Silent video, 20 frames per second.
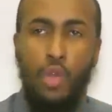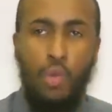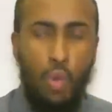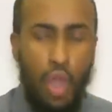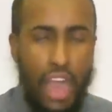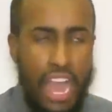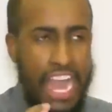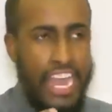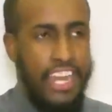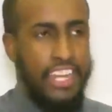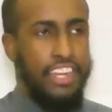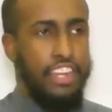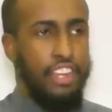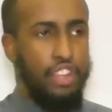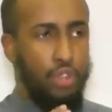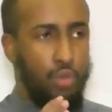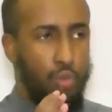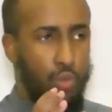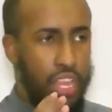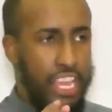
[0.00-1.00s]
What
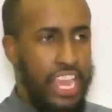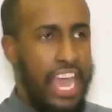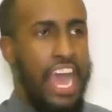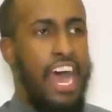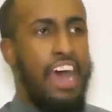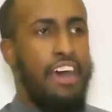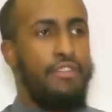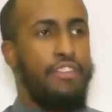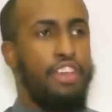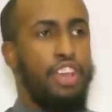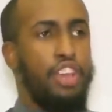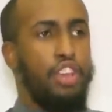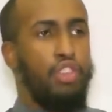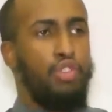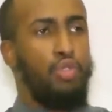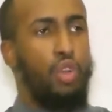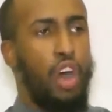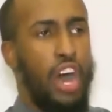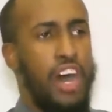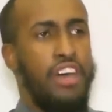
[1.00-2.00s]
action do we have
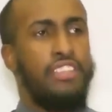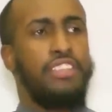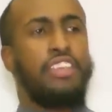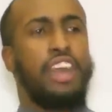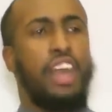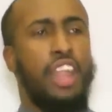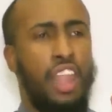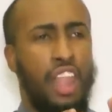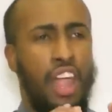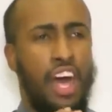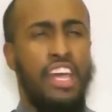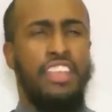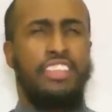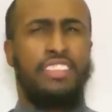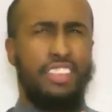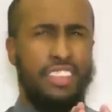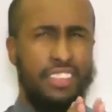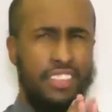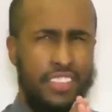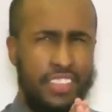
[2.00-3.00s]
to ask Allah
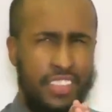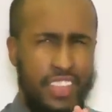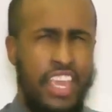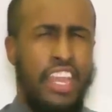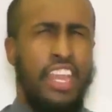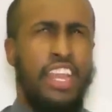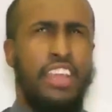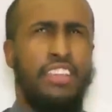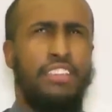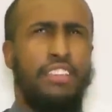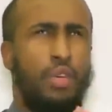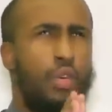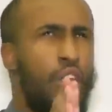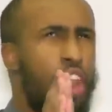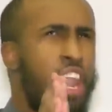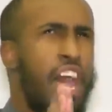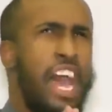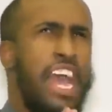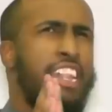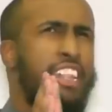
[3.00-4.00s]
sincerely and say, oh
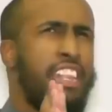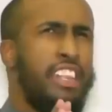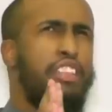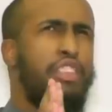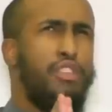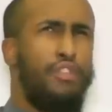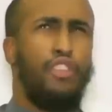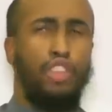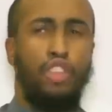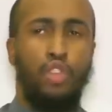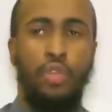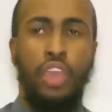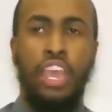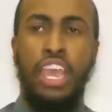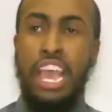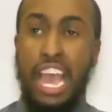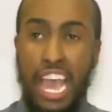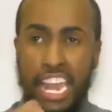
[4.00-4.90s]
Allah, I did this for you.